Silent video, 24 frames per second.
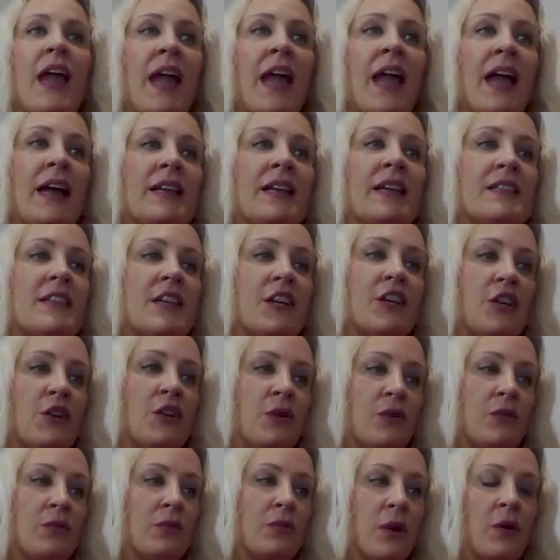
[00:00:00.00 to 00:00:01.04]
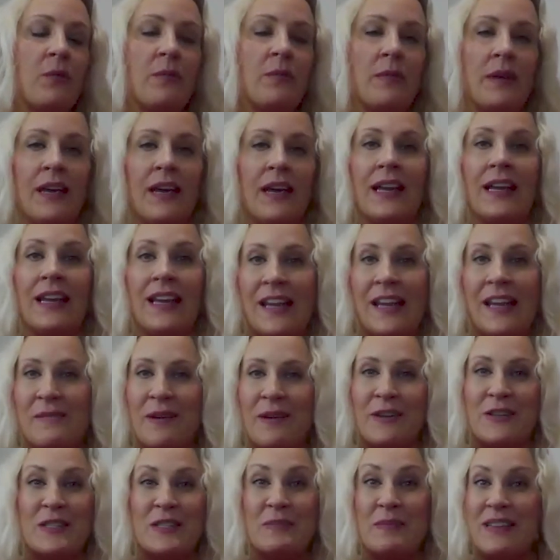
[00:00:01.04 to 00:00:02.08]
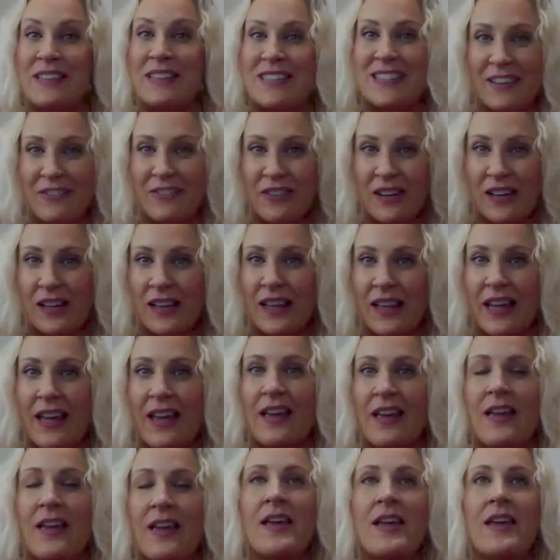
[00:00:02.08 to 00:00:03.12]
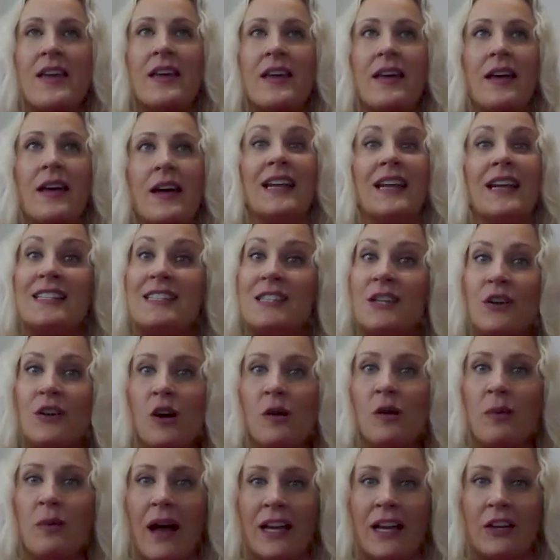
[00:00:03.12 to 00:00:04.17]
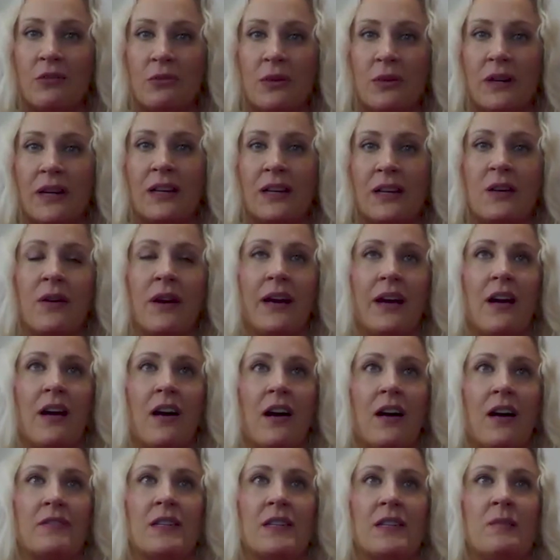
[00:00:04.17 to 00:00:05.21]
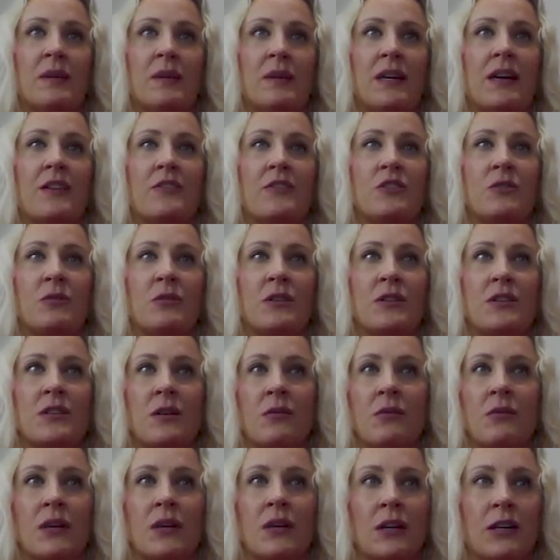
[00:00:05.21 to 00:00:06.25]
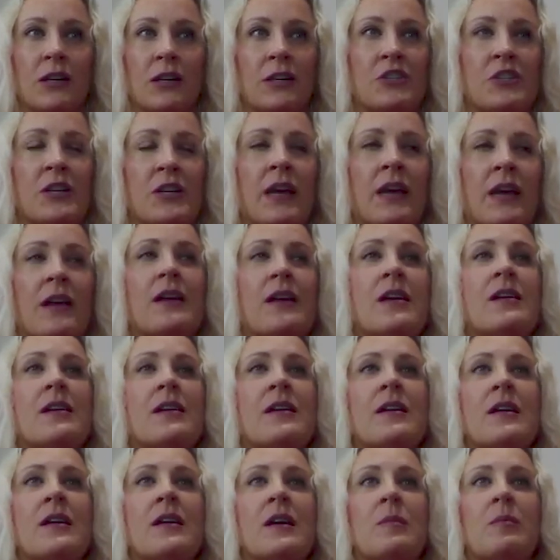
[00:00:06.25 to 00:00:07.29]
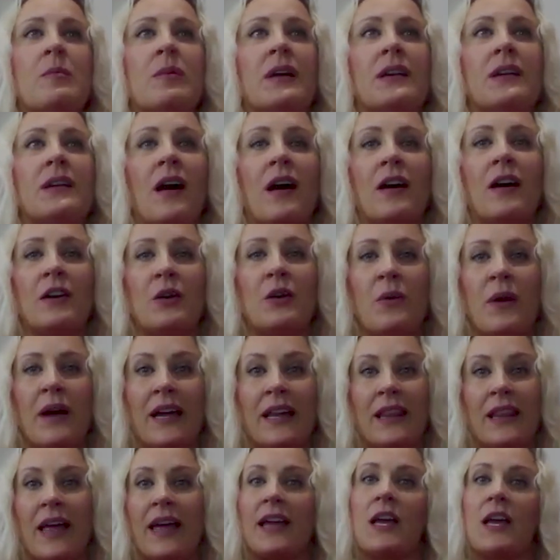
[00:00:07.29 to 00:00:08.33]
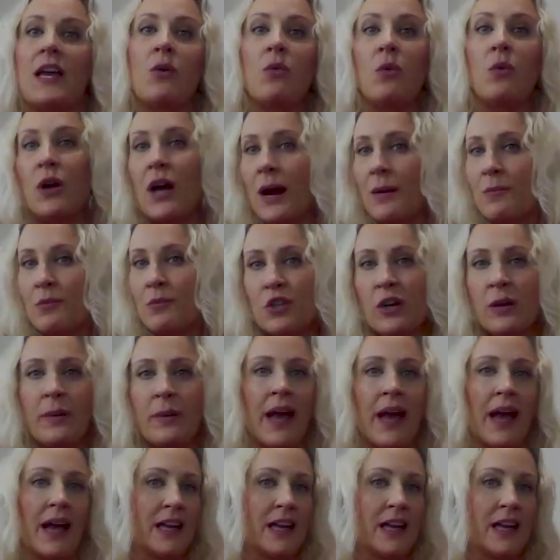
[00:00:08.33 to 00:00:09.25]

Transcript: And you wrote me an email specifically that I still go back and read quite often because you were so encouraging, but not in a way like, well, come join me.